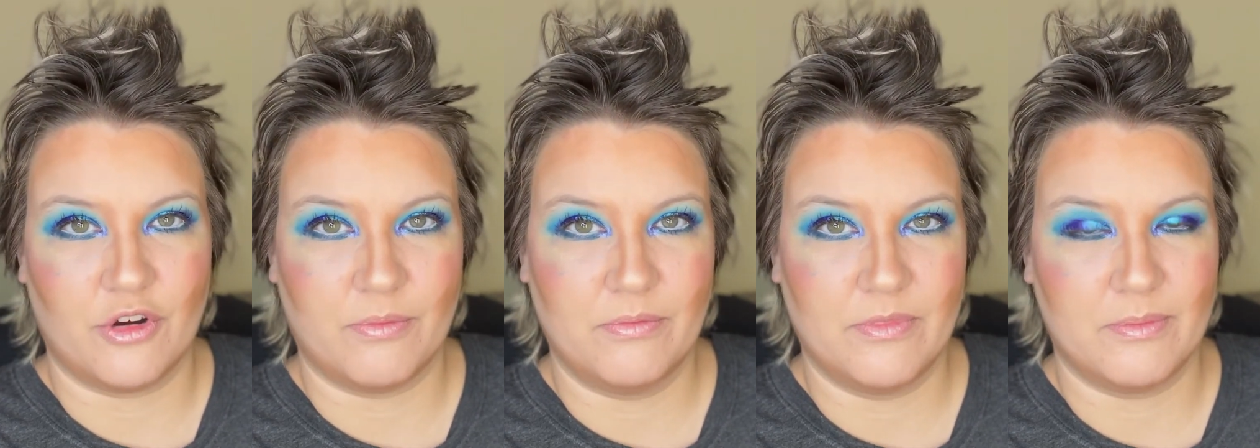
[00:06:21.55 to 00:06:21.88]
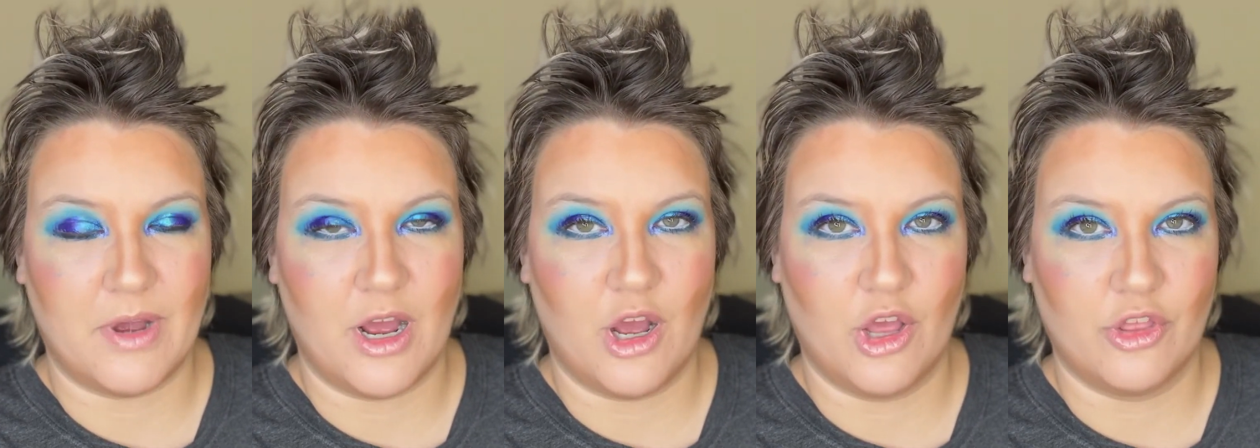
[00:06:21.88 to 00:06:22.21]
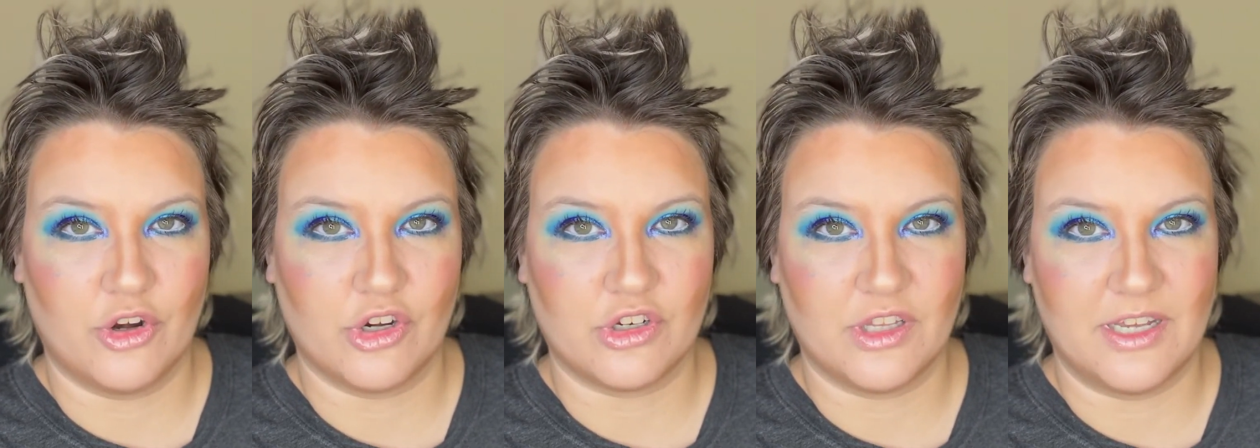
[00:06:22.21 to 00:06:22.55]
my
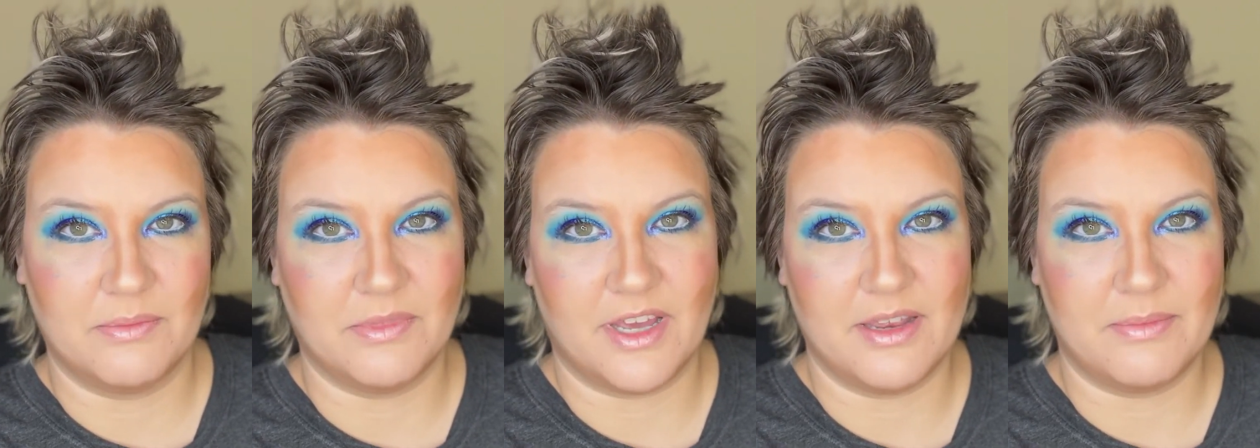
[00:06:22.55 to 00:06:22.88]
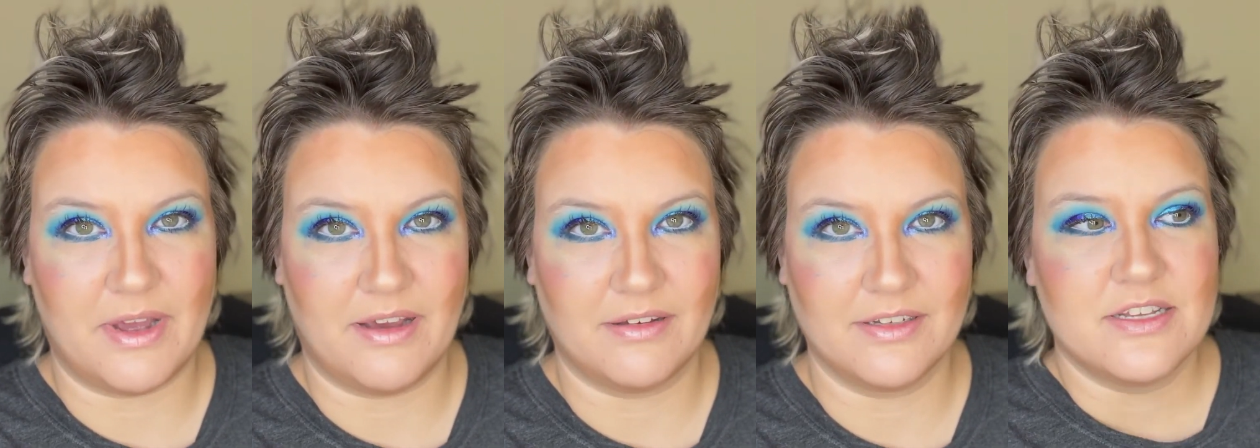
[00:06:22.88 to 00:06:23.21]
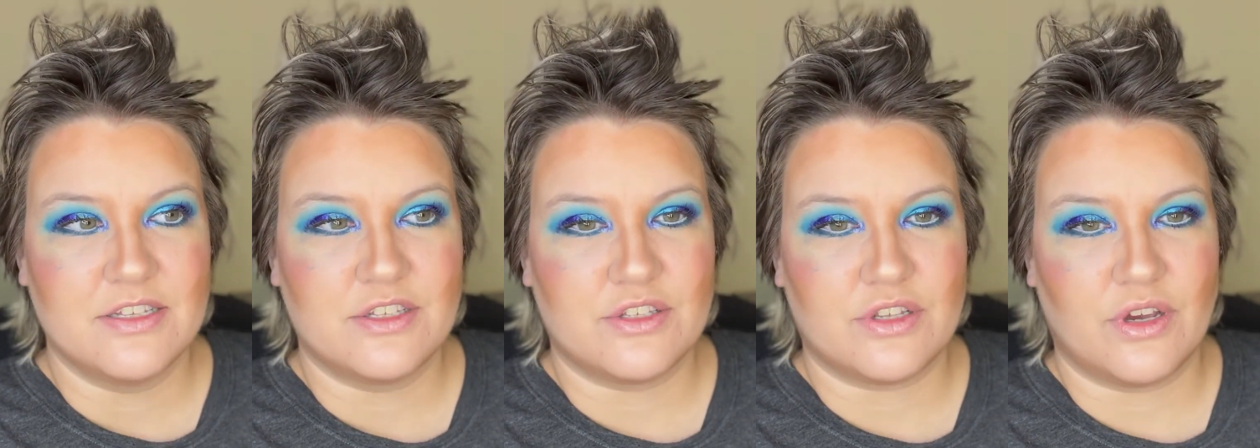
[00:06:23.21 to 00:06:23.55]
other GlamLite palettes.